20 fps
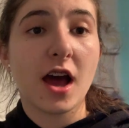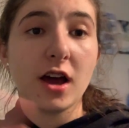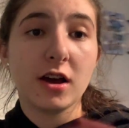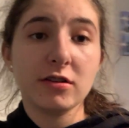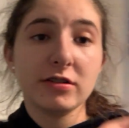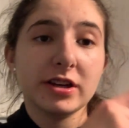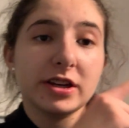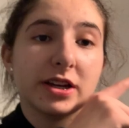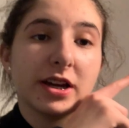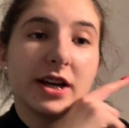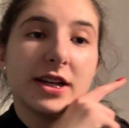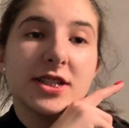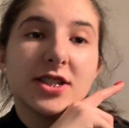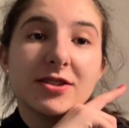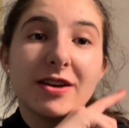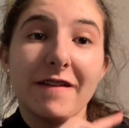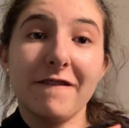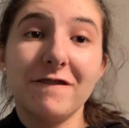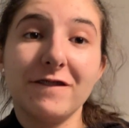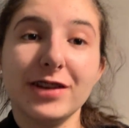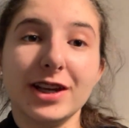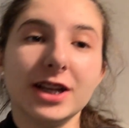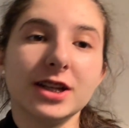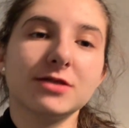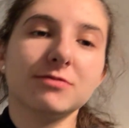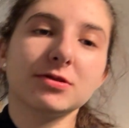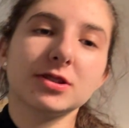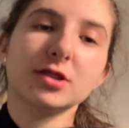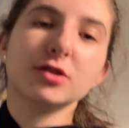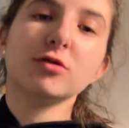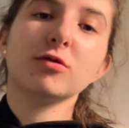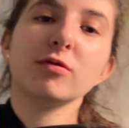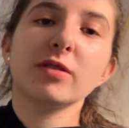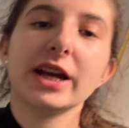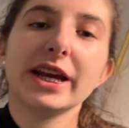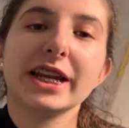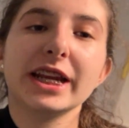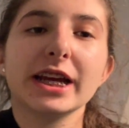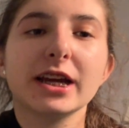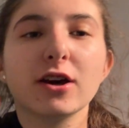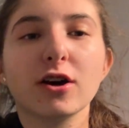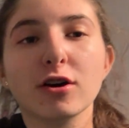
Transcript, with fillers: Okay guys, so I finished with training.